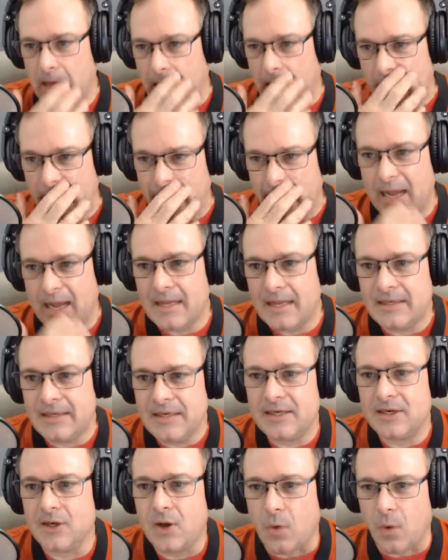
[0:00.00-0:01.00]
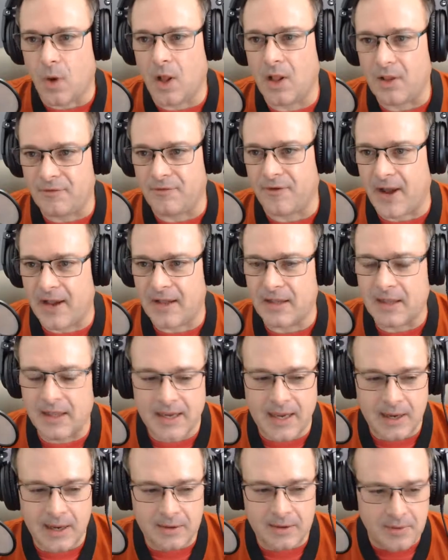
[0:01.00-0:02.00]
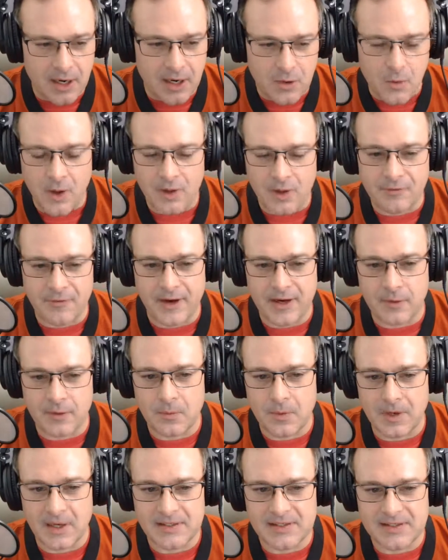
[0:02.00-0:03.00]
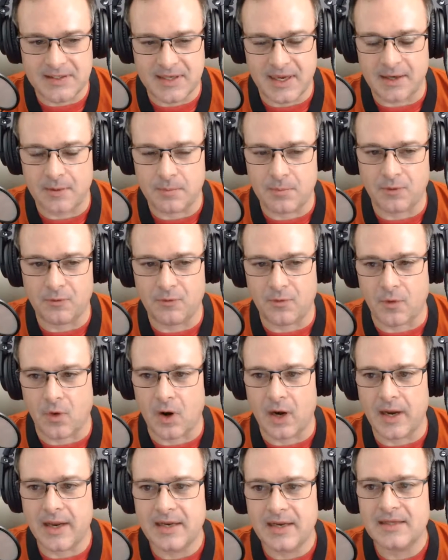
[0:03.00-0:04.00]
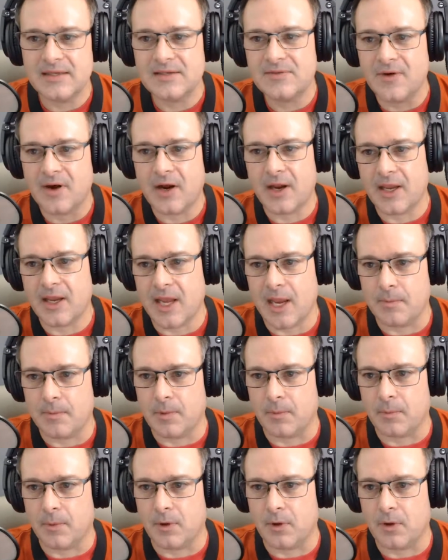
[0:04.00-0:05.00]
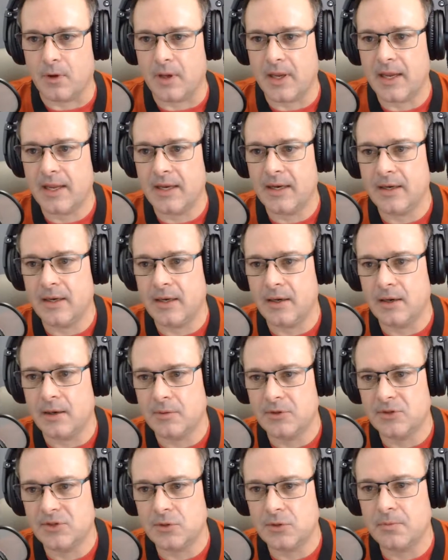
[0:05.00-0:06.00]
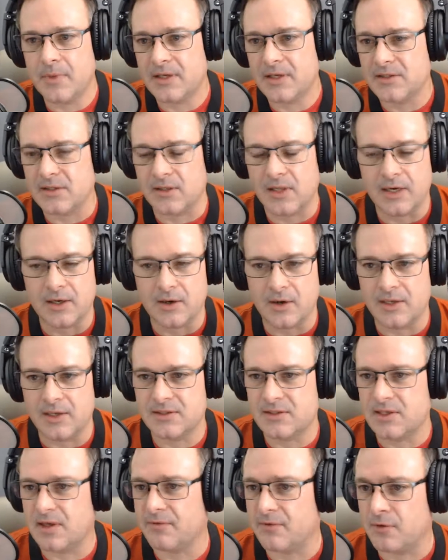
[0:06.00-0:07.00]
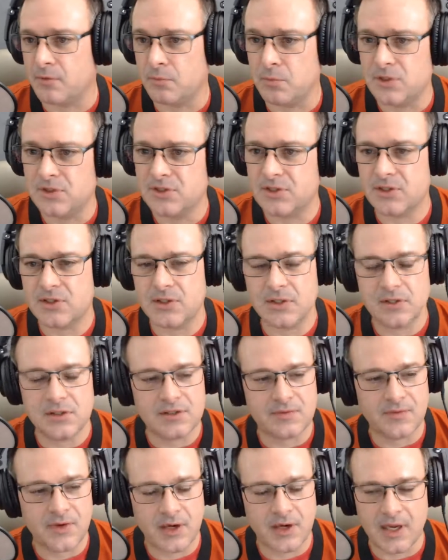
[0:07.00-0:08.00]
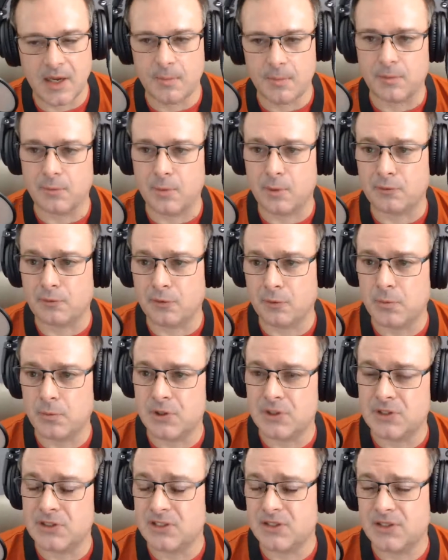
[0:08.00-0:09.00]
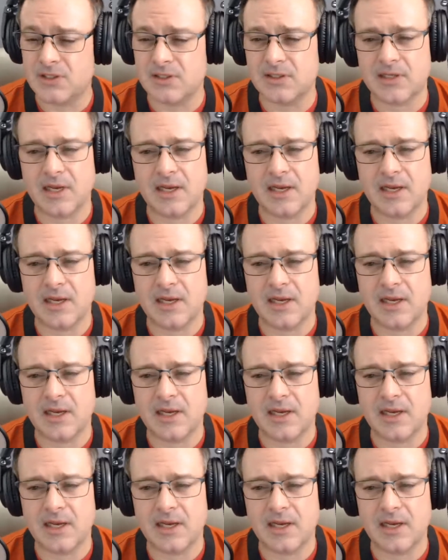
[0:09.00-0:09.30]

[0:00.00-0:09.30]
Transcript: I need to qualify it. Like I qualified it when I said it before. It is very capable, and Zoom makes a lot of great stuff for musicians, very capable for musicians.